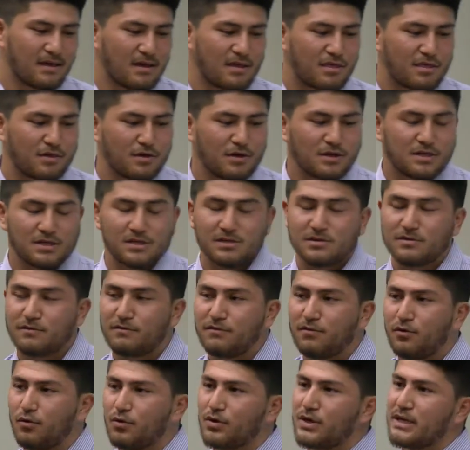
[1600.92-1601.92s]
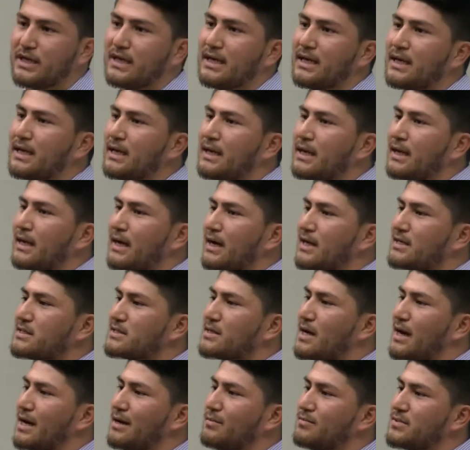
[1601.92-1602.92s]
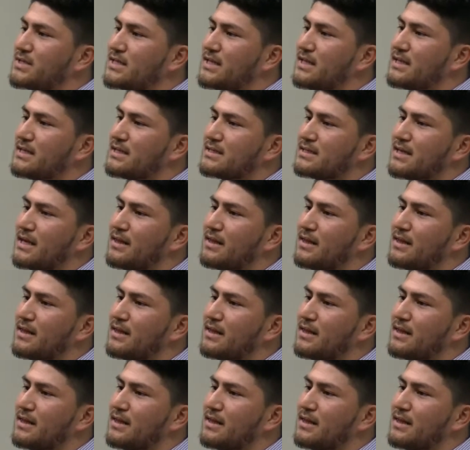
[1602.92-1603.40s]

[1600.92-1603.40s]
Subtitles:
30 to 40 asylum seekers.